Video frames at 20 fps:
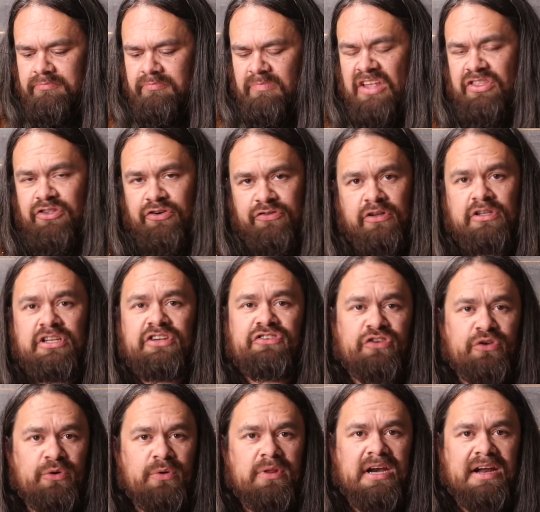there's only
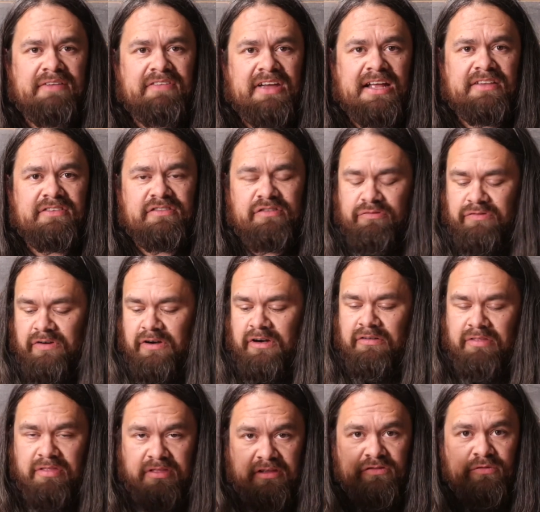2 that I've had so
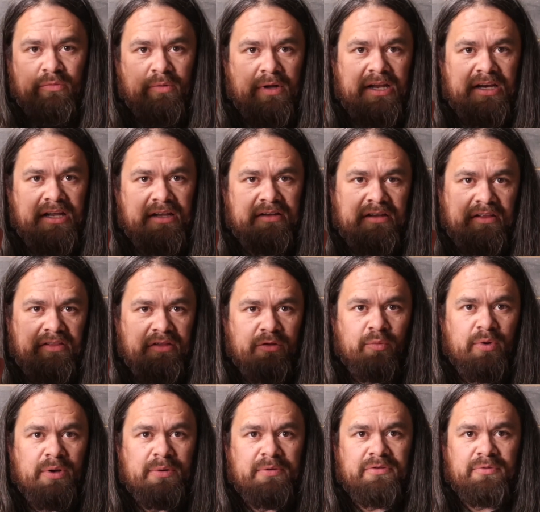far. This one and the
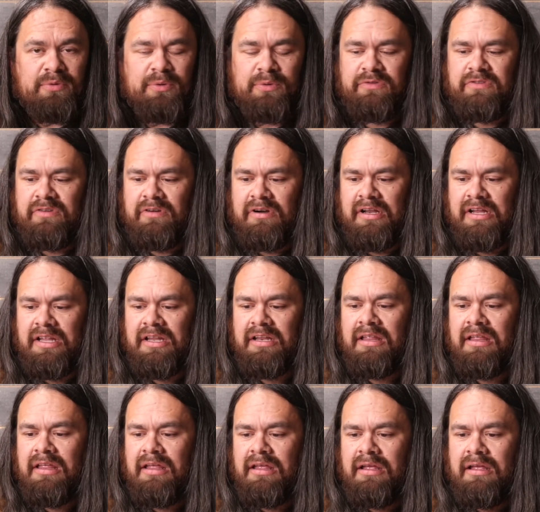one with the rooster on it.
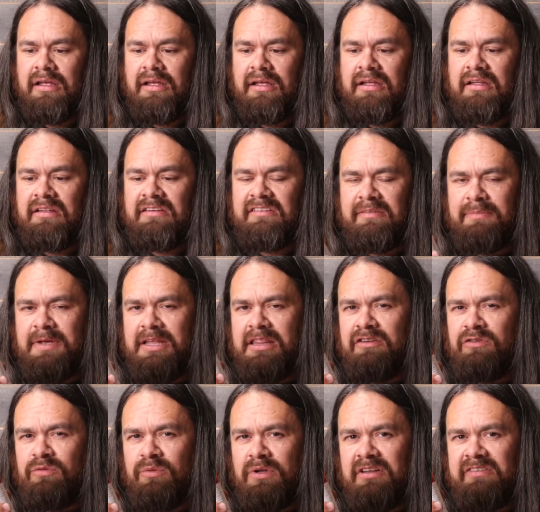To me,
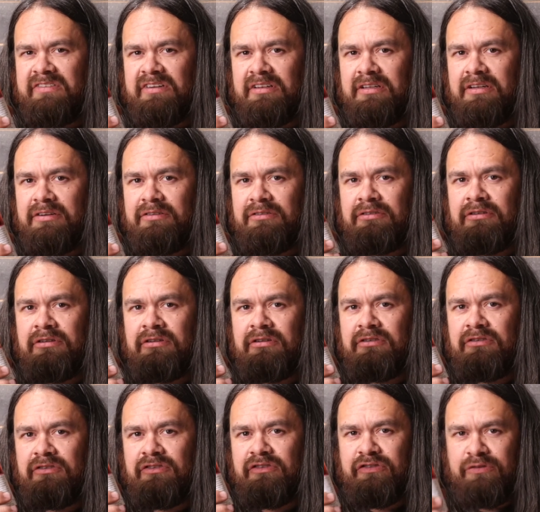this one is a little
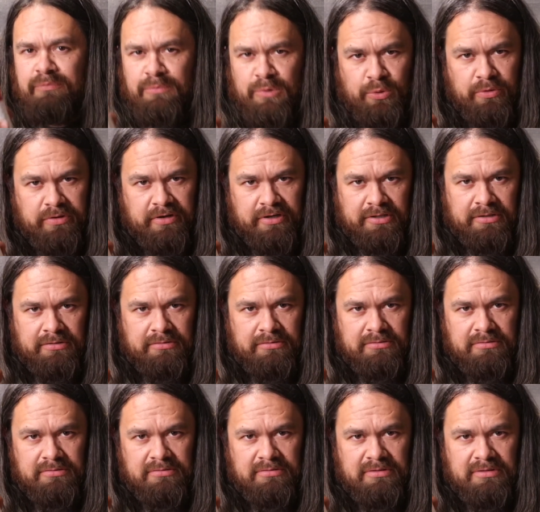smoother,
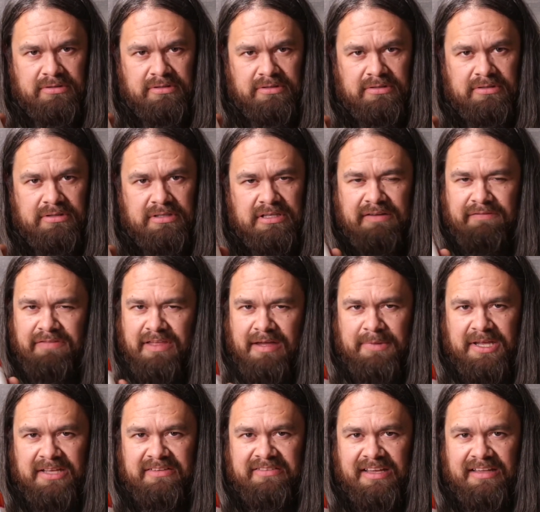if that
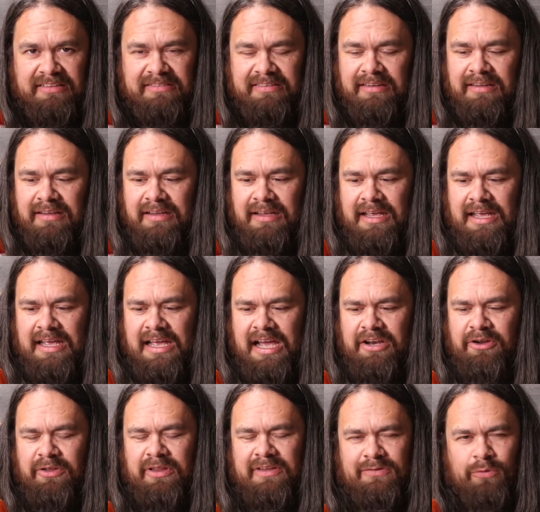makes sense. I
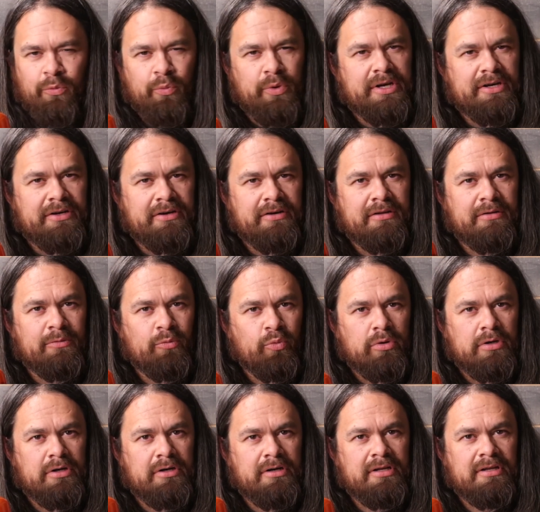know that's a weird
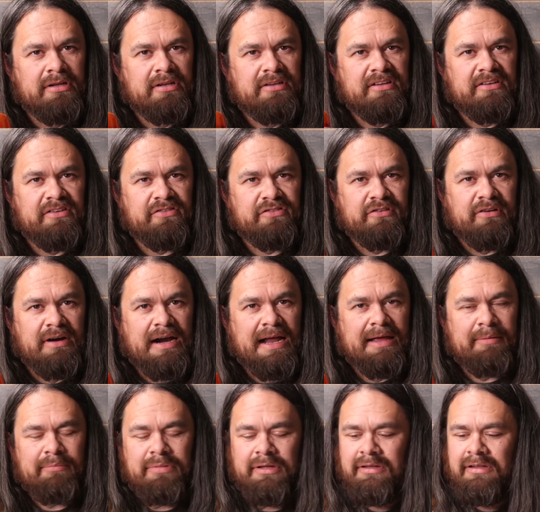word to
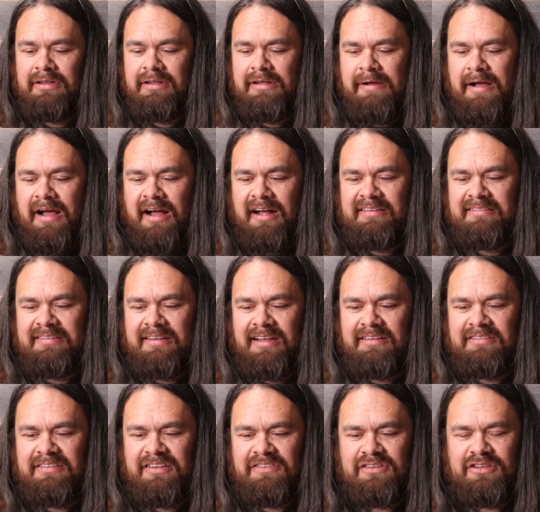describe hot
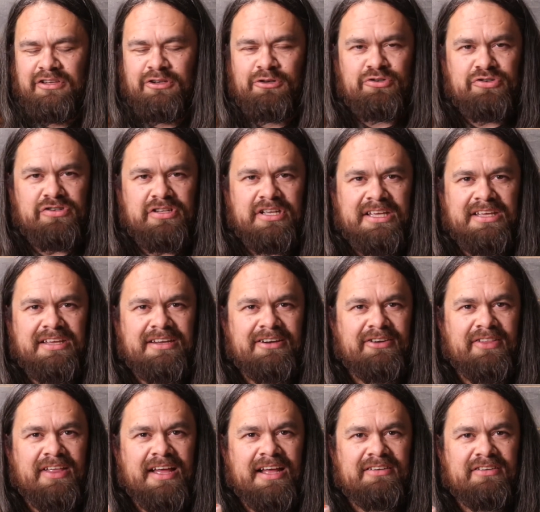sauce, because you usually hear
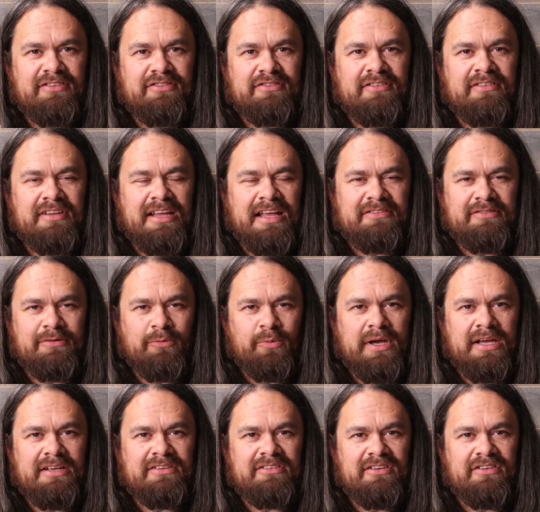that just as a
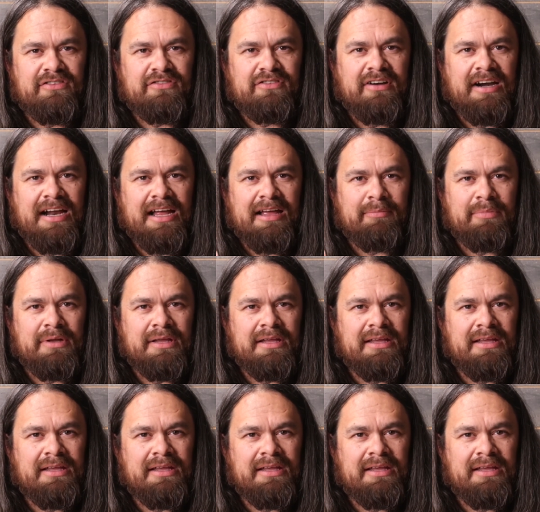way to describe